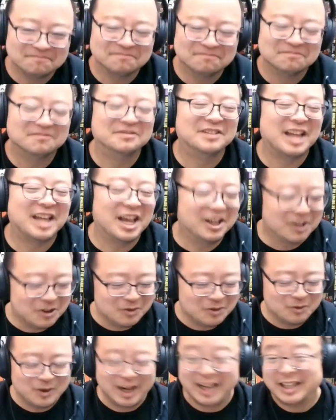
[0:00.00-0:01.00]
Thank
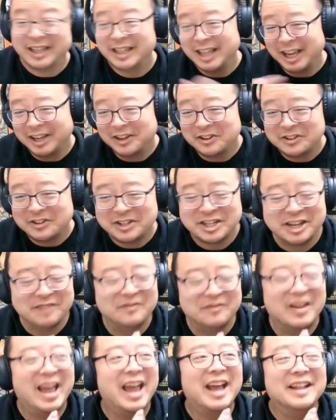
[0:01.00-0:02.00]
you, Wade. Thank you,
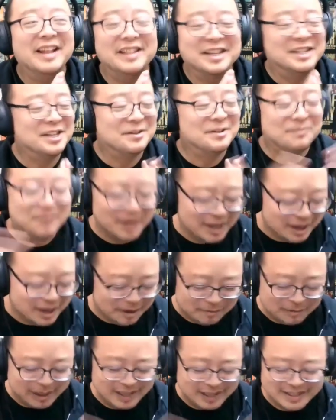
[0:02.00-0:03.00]
Tim. This has been a
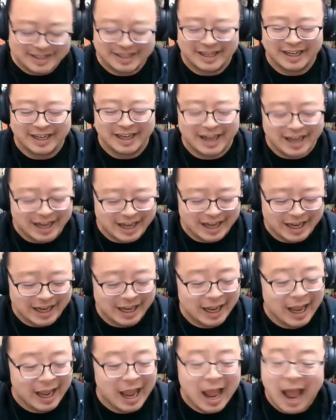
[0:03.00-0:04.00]
blessing.
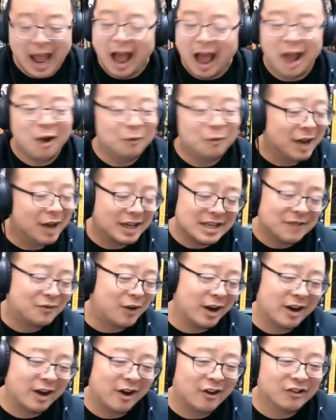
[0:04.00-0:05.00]
I hope you guys have
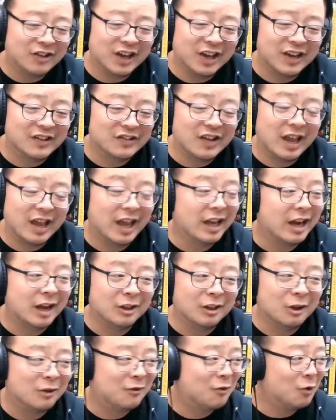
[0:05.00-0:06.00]
great holidays, and I
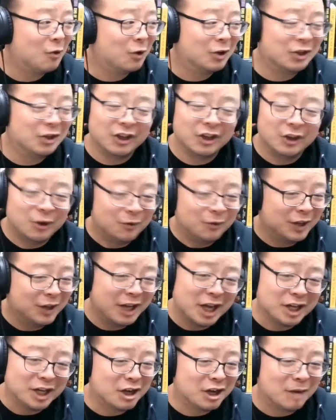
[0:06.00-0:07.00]
look forward to hopefully
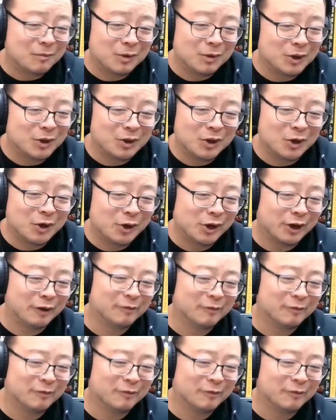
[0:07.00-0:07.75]
catching up with you in the new year.